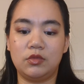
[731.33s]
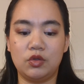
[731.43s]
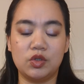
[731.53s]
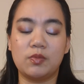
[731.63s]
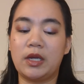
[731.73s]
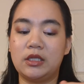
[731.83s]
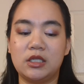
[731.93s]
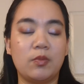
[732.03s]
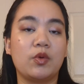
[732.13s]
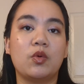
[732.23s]
used my
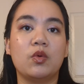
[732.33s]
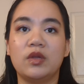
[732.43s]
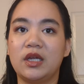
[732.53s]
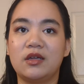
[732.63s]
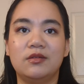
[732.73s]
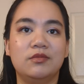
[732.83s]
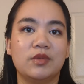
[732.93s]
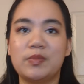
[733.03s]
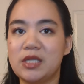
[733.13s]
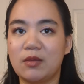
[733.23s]
typical like
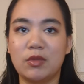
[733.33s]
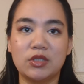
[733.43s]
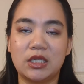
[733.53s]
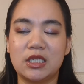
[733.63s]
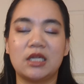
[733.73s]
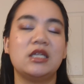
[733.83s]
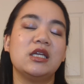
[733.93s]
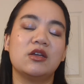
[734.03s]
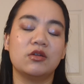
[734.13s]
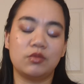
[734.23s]
lipstick melting
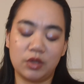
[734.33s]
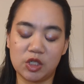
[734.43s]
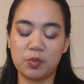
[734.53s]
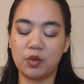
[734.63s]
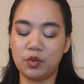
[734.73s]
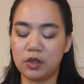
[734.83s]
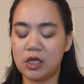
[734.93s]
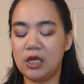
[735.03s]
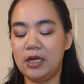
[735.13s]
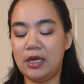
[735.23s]
technique with a spoon